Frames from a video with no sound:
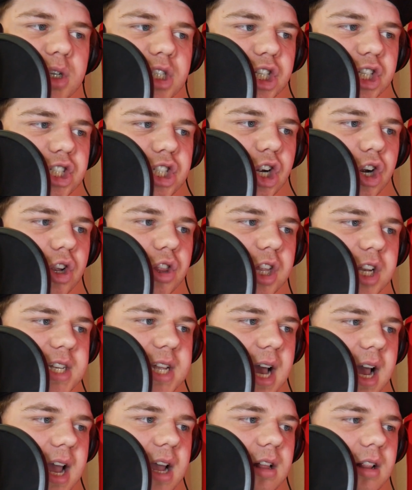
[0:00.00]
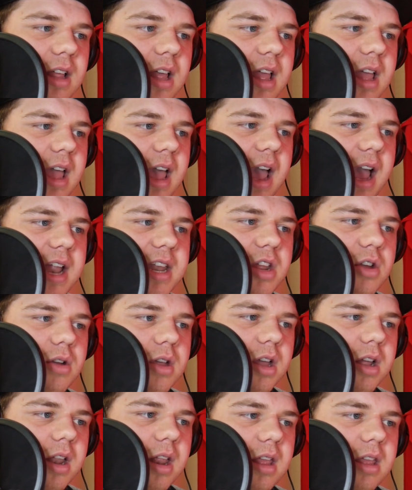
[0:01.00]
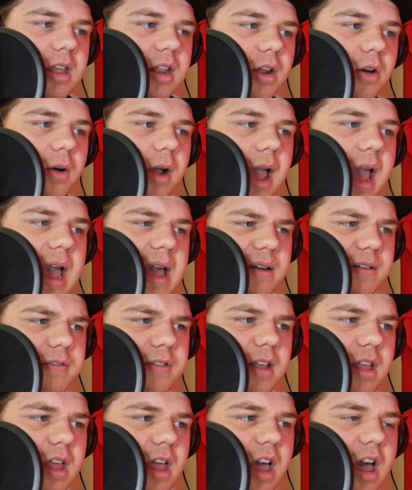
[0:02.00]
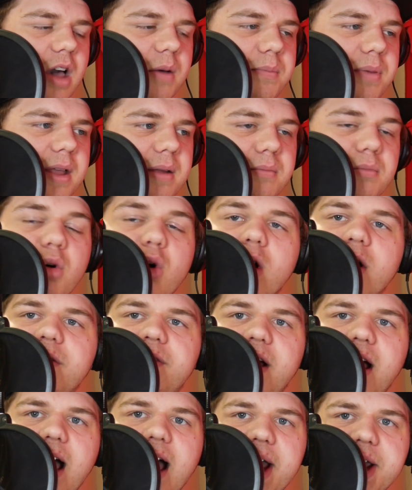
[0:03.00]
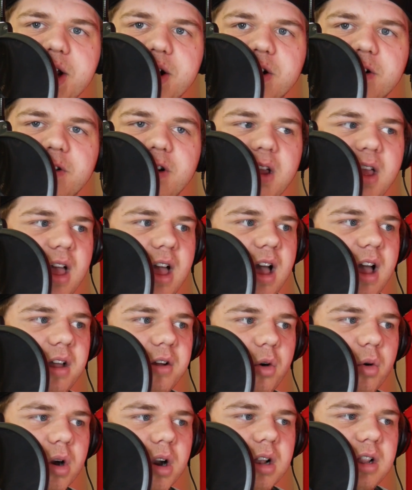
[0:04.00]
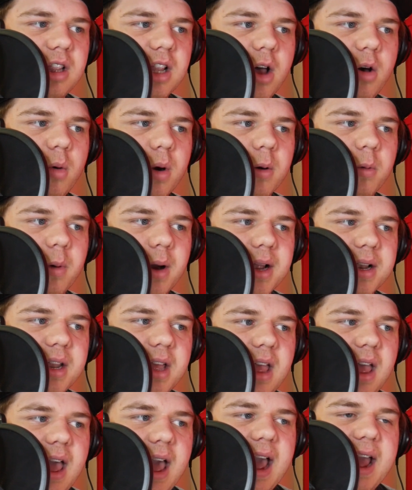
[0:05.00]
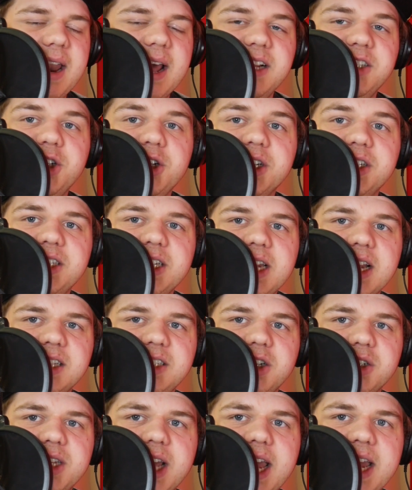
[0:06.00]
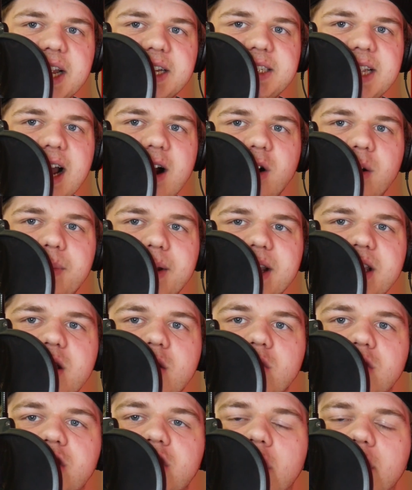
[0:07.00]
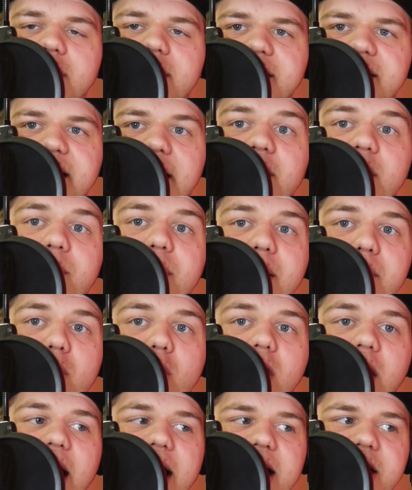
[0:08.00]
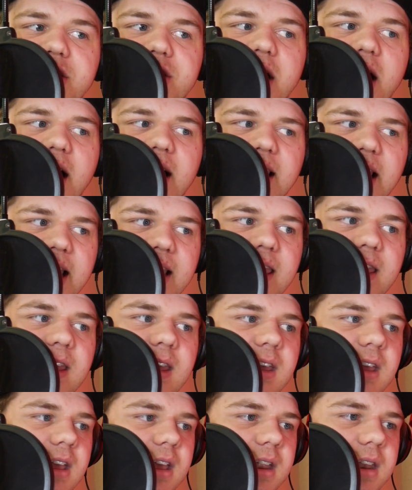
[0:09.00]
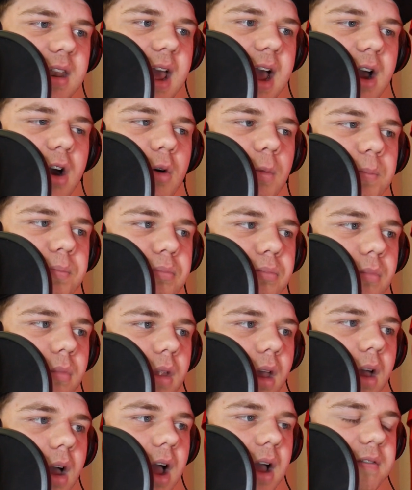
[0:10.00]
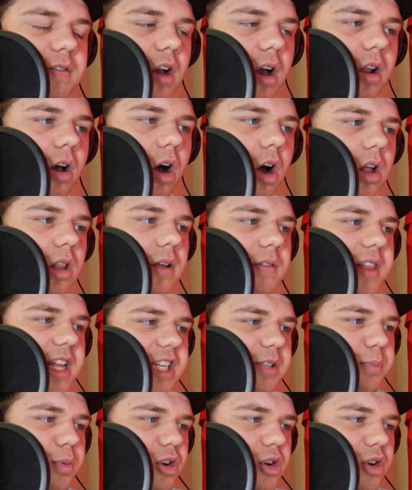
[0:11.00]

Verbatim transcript: would just turn the dial, and you could, you know, have a bit or a lower one. And as you can see, as you take it down a bit, you start to sound a bit more like a Dalek. Now, I've got all of these